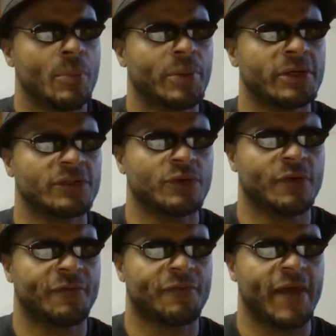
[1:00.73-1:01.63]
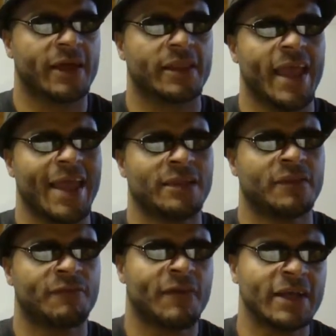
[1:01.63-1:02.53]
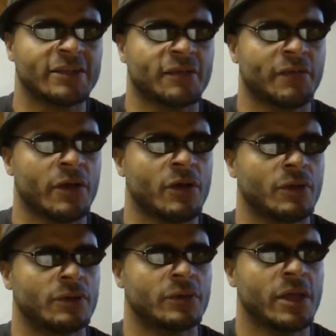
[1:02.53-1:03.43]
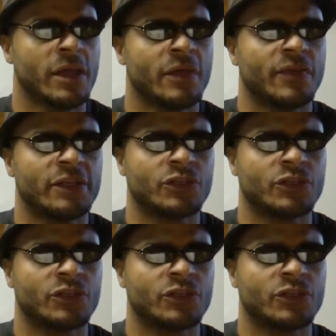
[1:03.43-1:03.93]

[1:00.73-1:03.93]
put into effect a device of their own. They